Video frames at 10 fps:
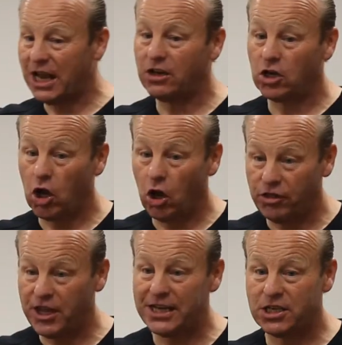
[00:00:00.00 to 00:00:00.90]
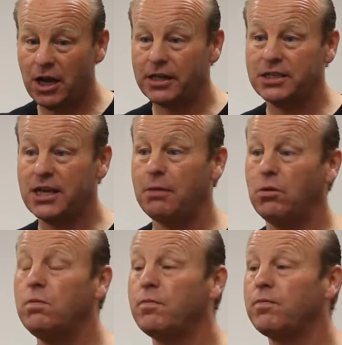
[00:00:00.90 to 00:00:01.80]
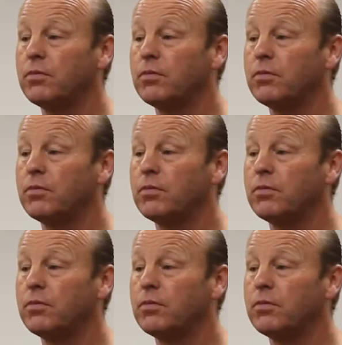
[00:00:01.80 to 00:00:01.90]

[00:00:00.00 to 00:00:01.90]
sat on their side of the table,